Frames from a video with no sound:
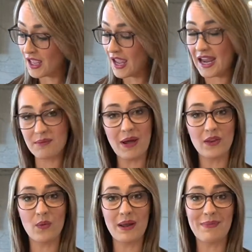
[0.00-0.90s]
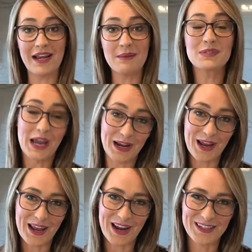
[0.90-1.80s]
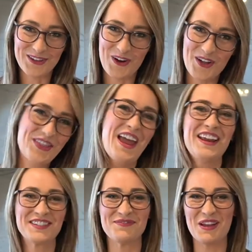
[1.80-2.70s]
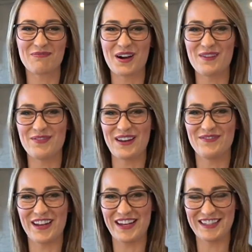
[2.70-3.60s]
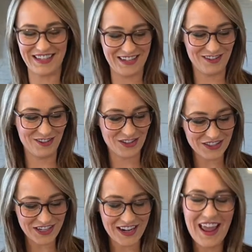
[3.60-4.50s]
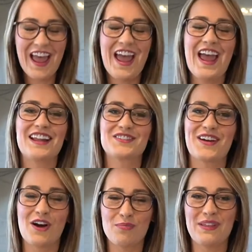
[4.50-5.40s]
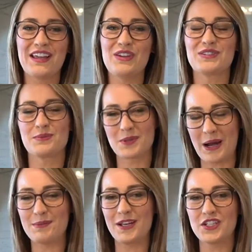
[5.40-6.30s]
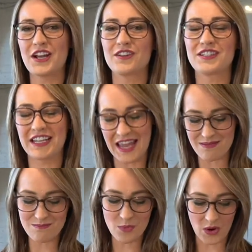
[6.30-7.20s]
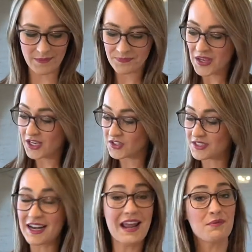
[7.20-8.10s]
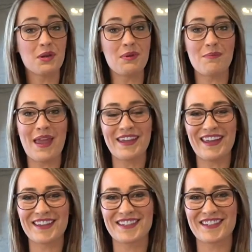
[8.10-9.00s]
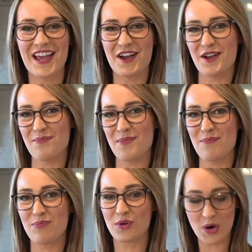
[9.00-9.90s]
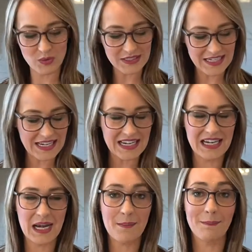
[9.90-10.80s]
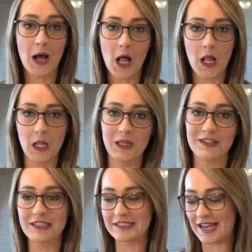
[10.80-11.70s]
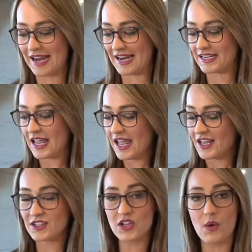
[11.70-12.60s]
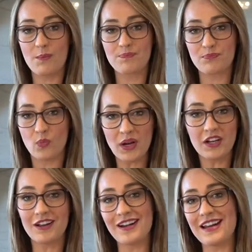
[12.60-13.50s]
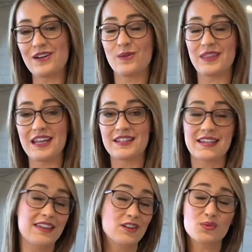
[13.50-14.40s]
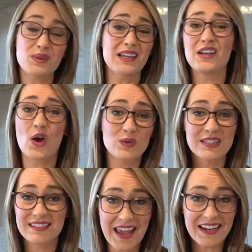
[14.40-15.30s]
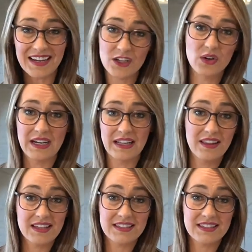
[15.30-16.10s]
And by the way, my name's Anna, and I do all things meal prep and fitness and nutrition, and so I hope that you subscribe to my channel to get more. So today I'm going to be making some protein balls, and so what you're going to need with these, there's really no set ingredient list.